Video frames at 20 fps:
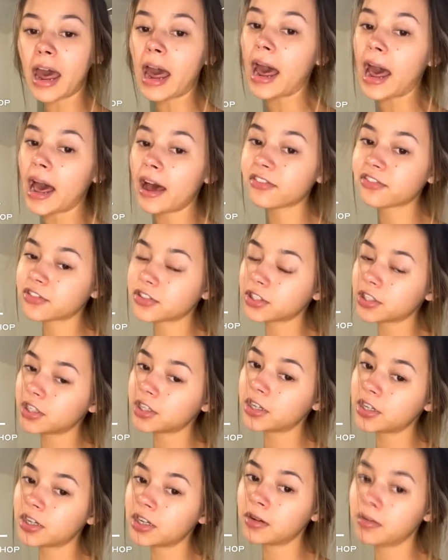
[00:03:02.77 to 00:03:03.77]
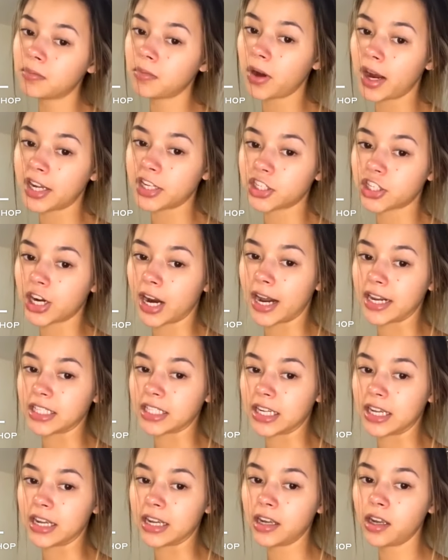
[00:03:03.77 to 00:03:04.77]
After
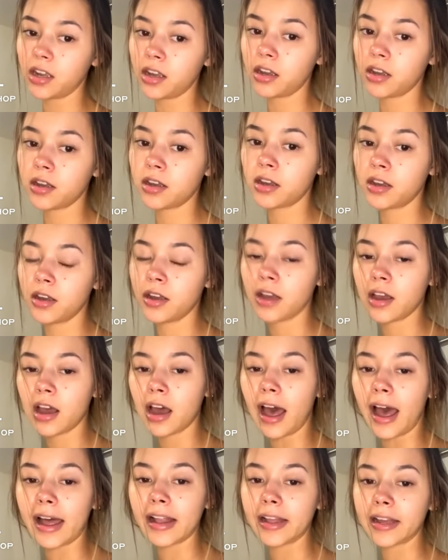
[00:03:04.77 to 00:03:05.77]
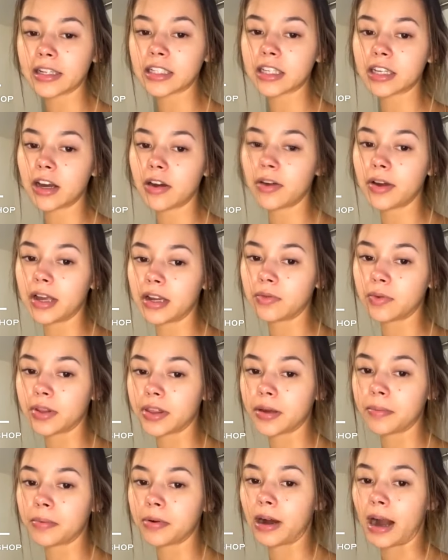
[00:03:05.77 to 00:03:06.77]
moisturizing, I like to go in
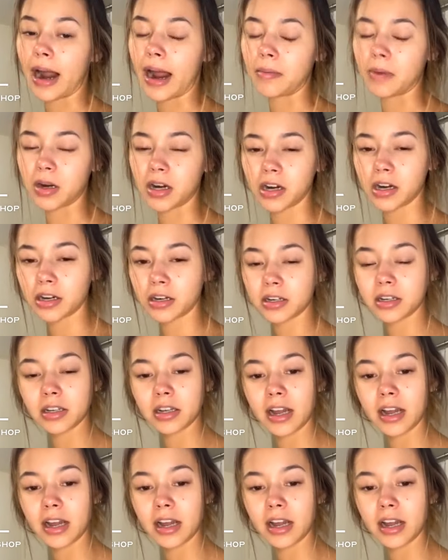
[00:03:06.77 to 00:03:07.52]
with a primer